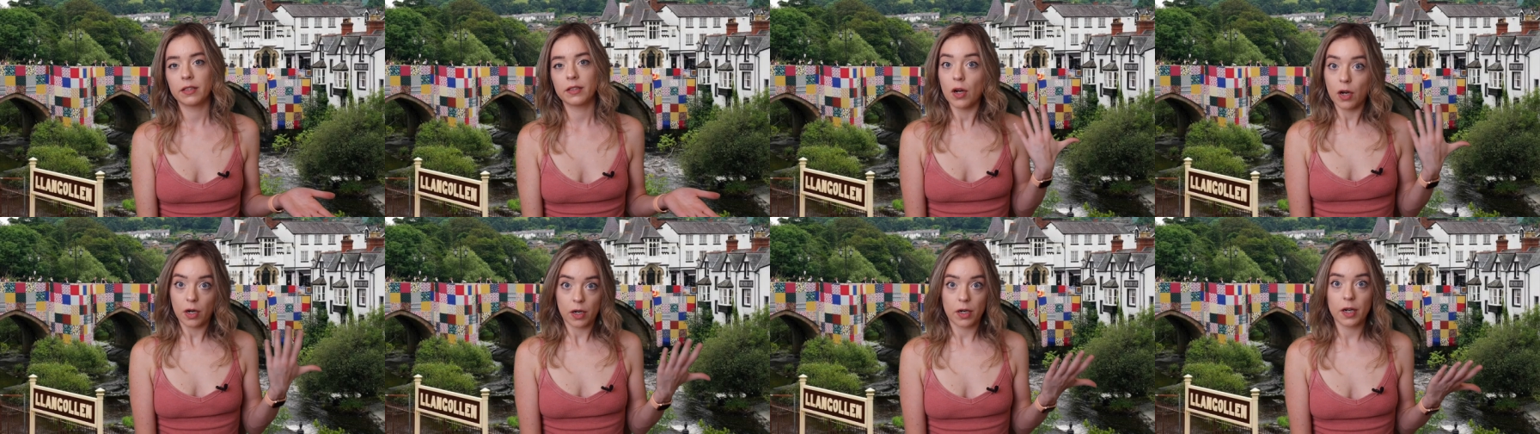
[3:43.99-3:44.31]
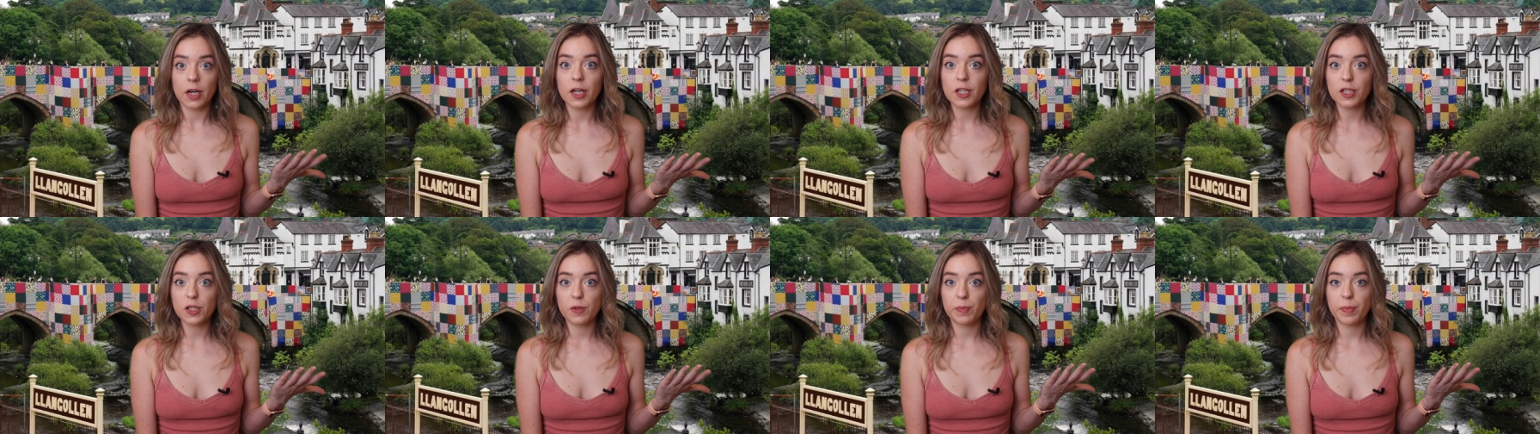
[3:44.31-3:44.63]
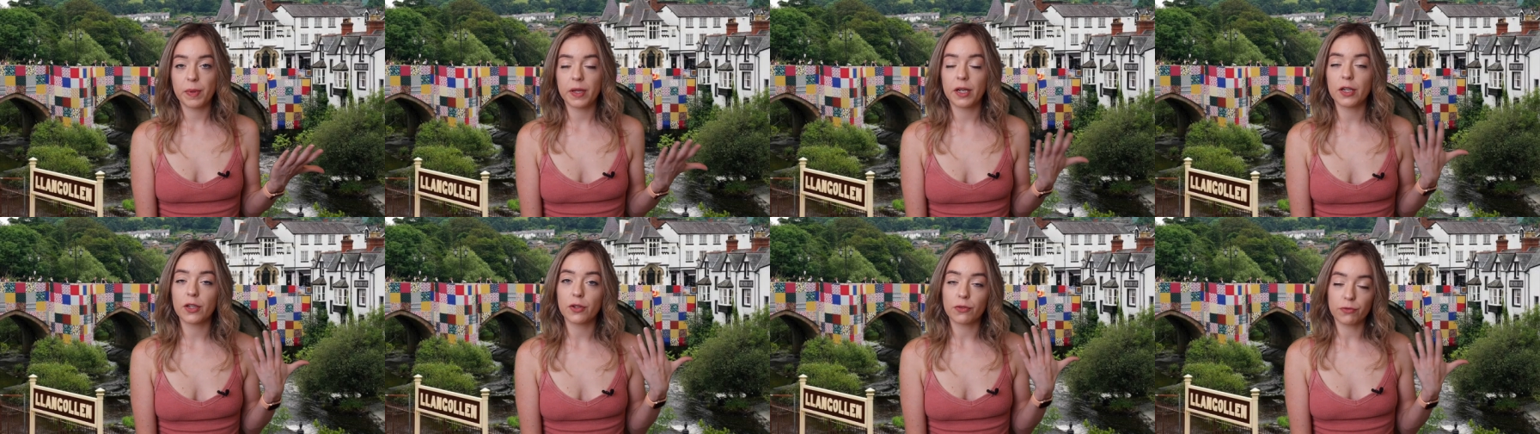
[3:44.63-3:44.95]
her
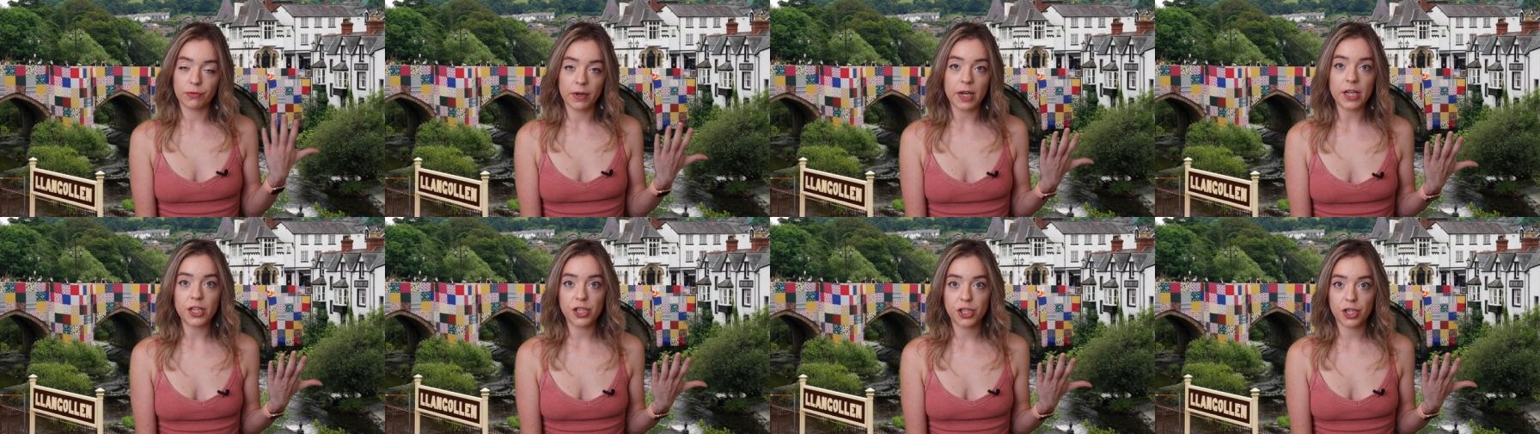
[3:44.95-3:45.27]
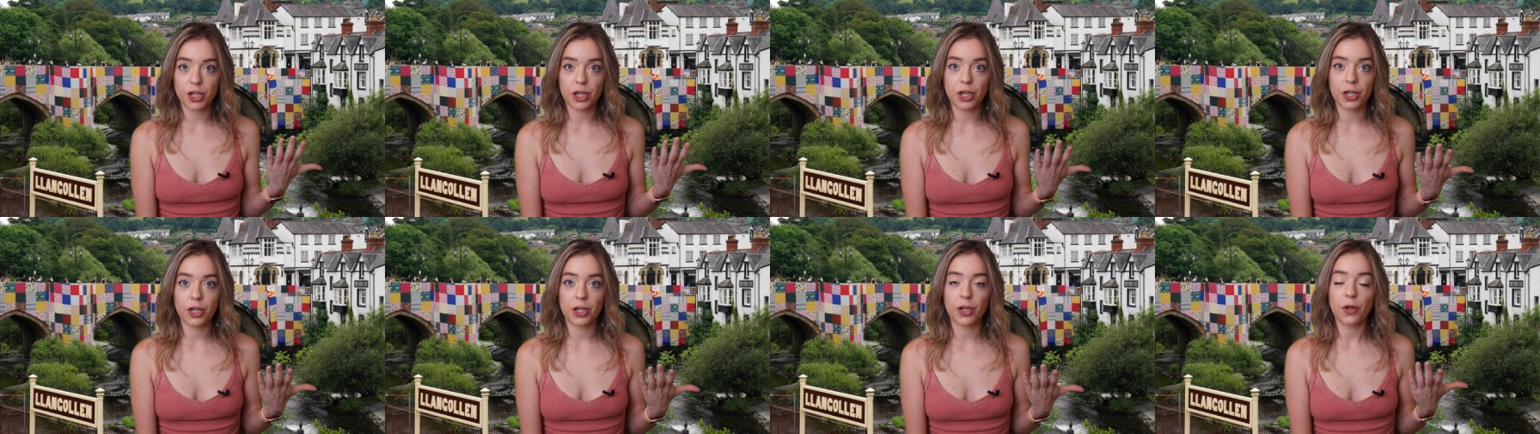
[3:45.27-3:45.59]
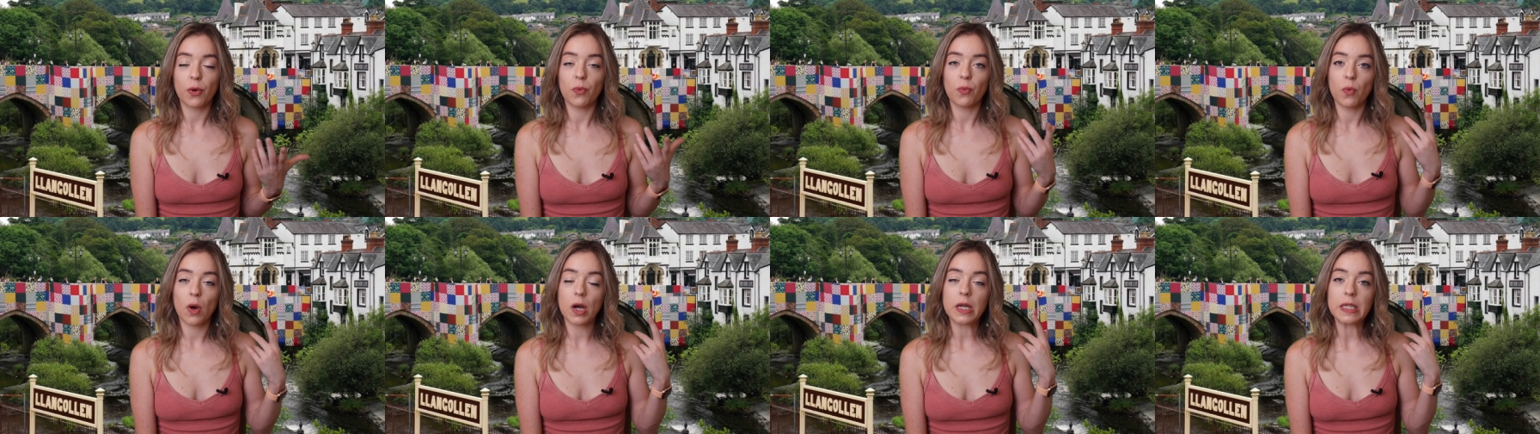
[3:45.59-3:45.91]
husband, Richard,
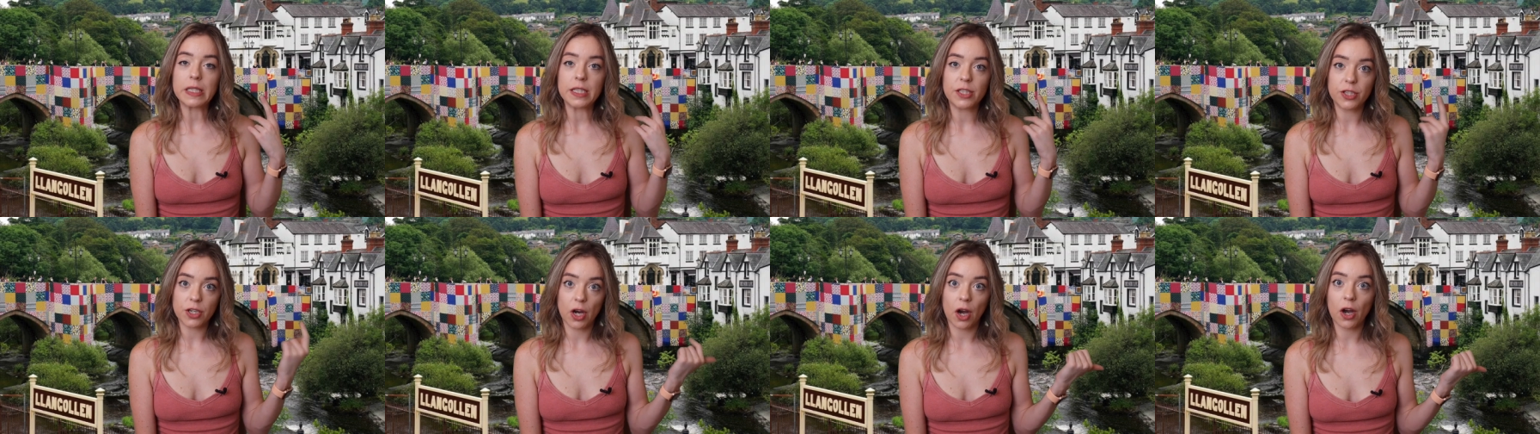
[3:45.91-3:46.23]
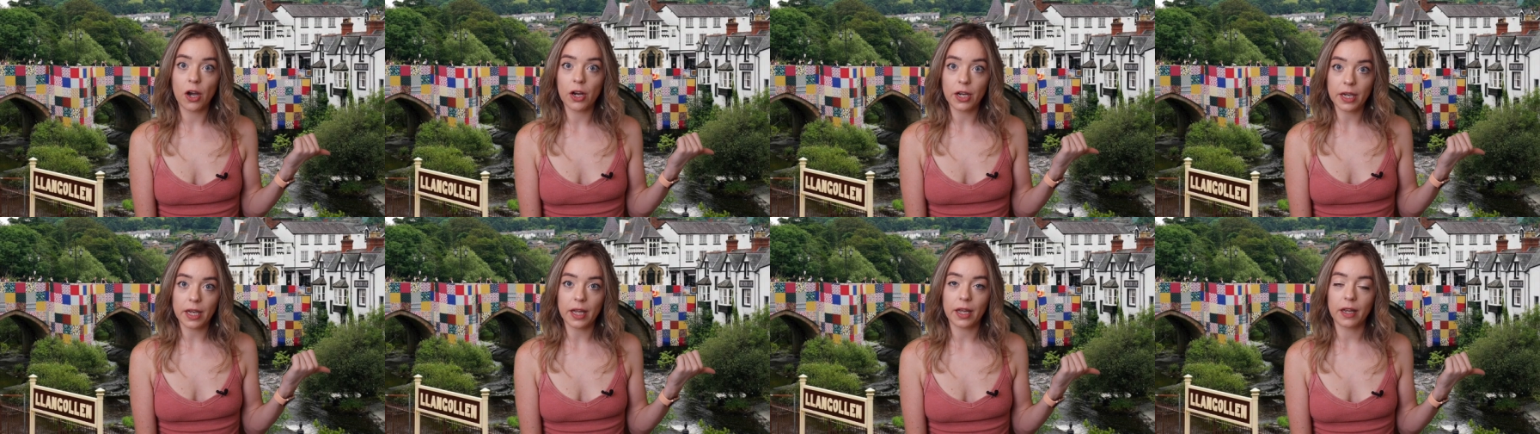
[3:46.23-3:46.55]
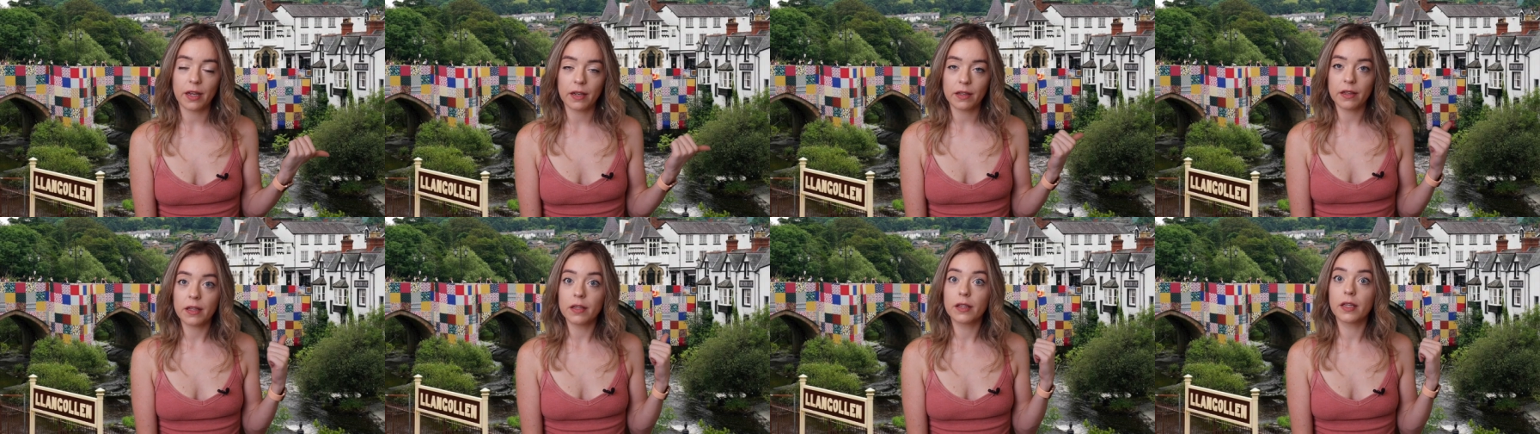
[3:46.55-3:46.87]
was down
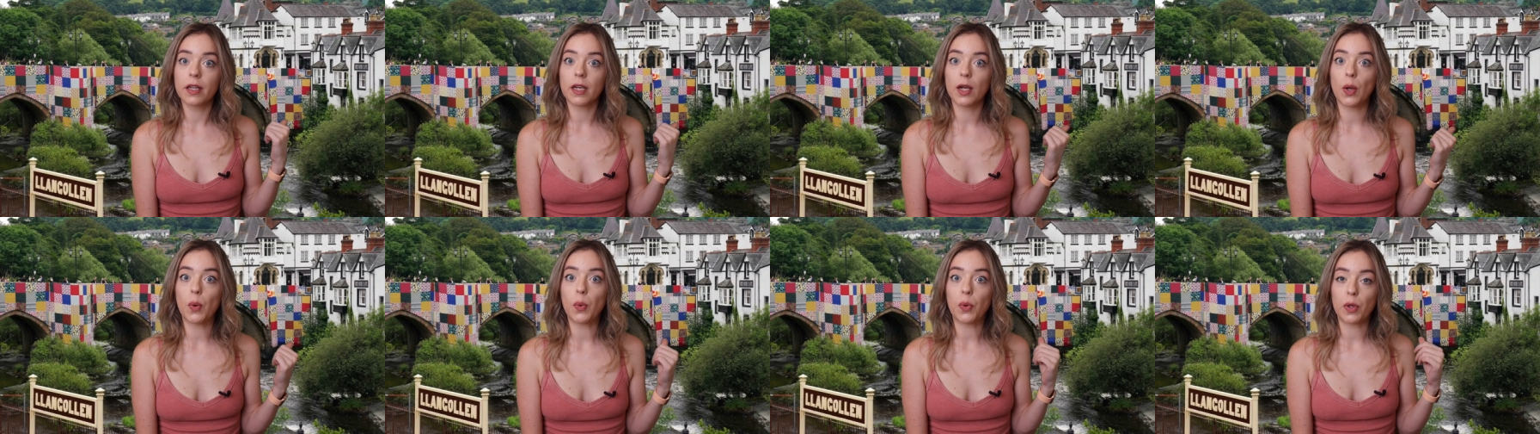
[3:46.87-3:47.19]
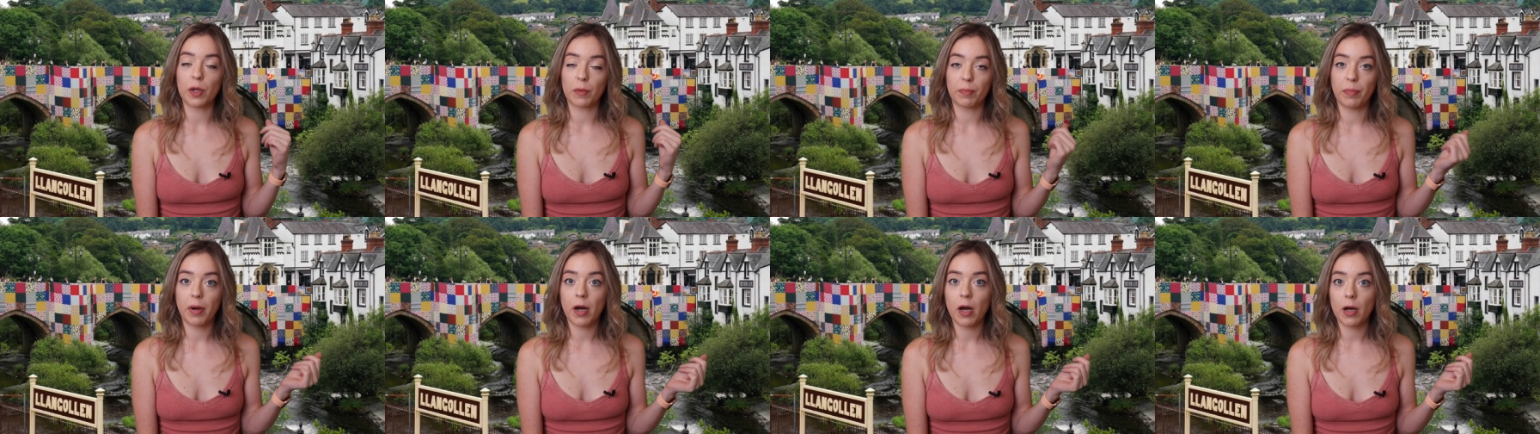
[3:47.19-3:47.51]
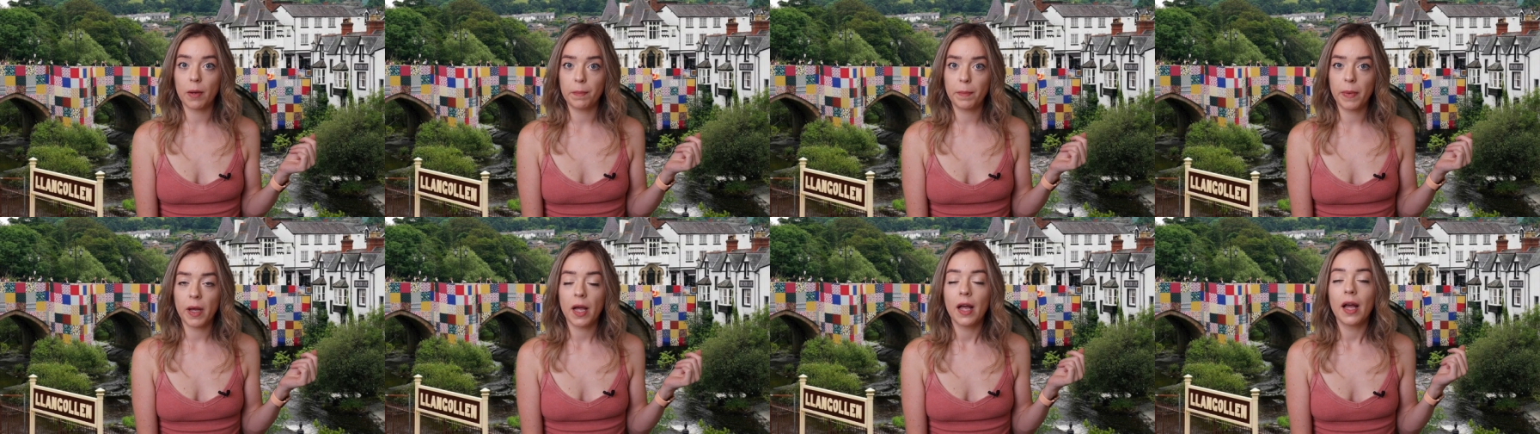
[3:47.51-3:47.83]
in the local
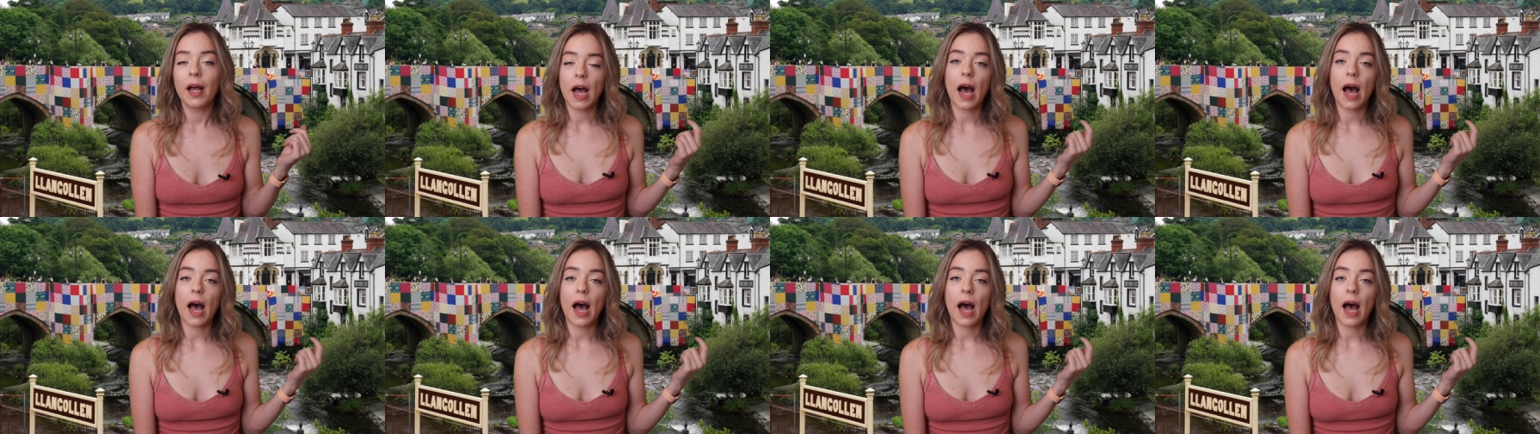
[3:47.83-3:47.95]
pub,